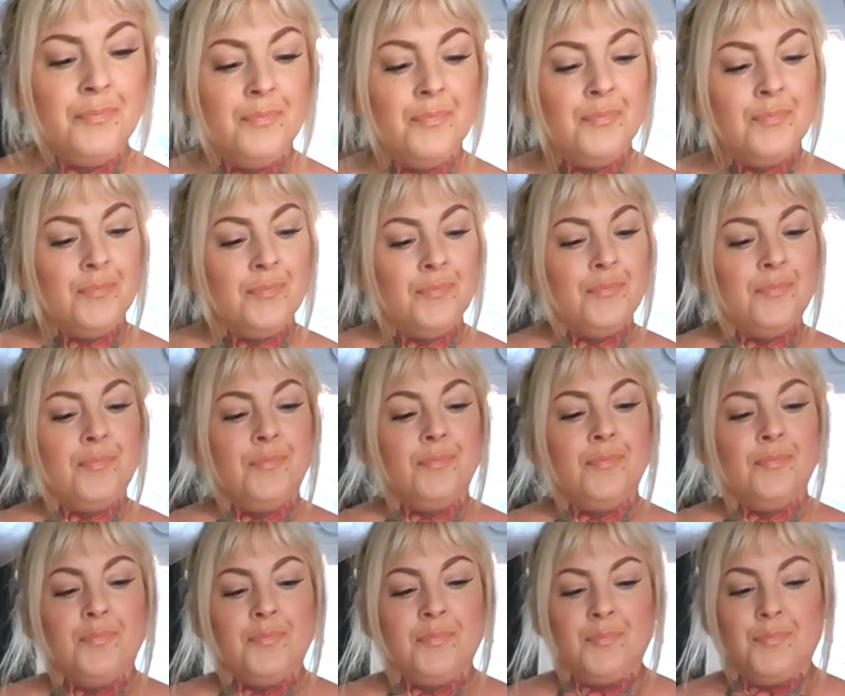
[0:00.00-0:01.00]

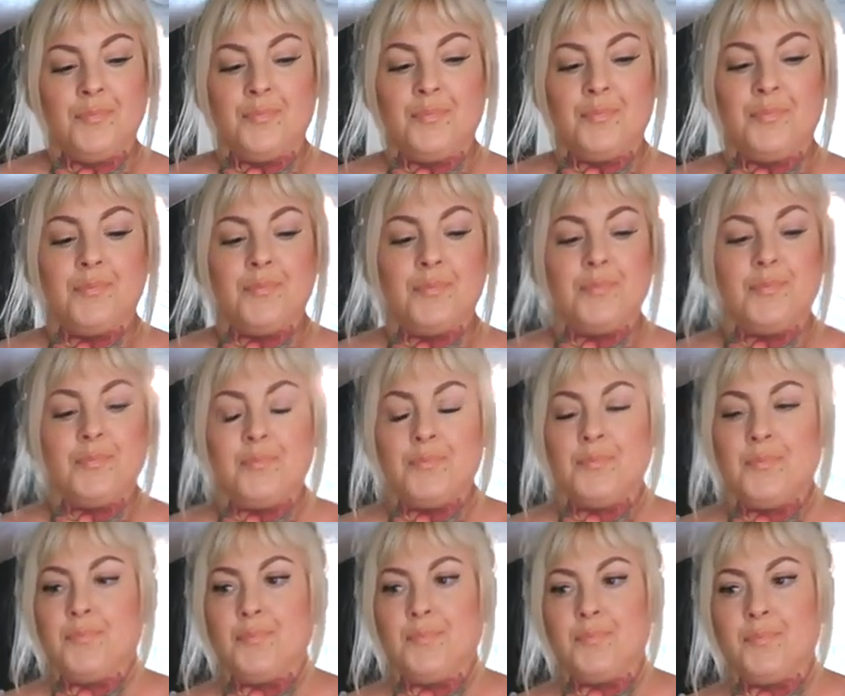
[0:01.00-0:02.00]

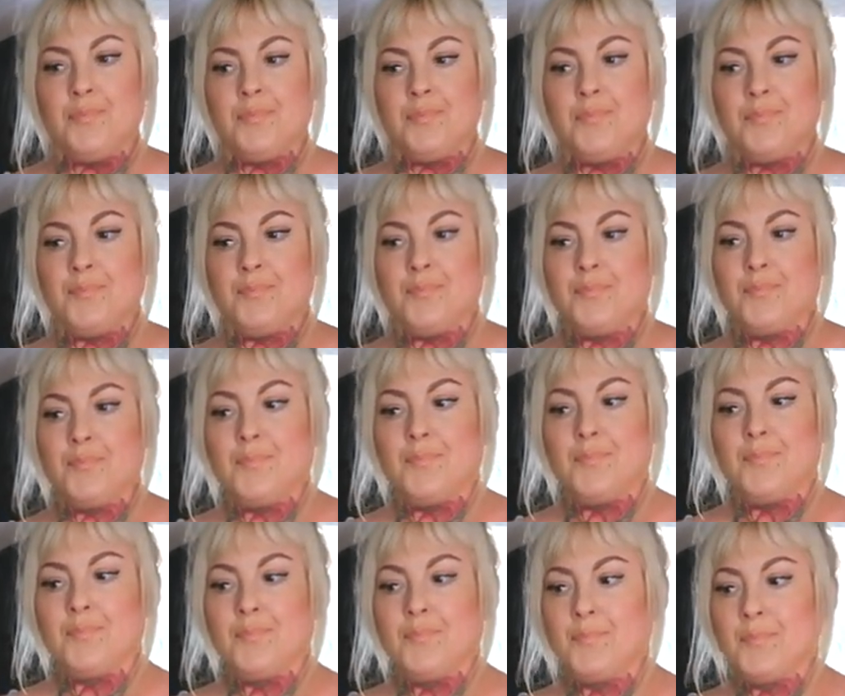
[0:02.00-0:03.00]

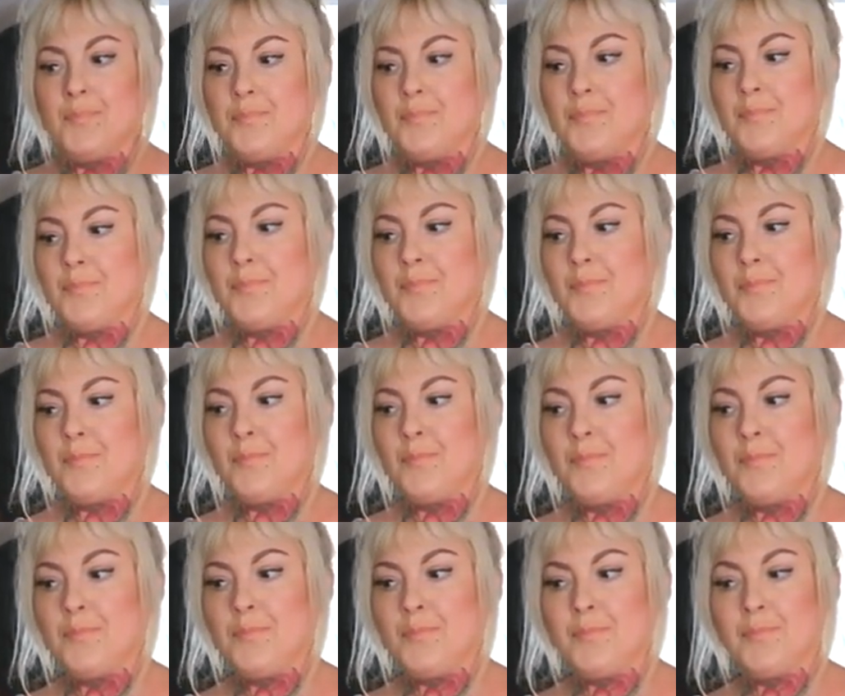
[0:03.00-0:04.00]

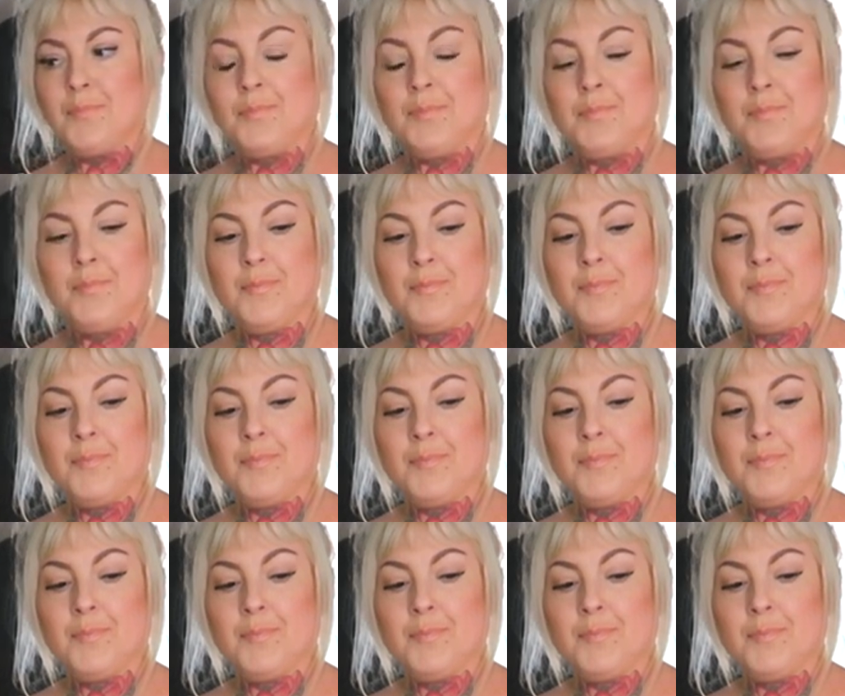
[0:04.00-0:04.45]
No one is speaking in this clip.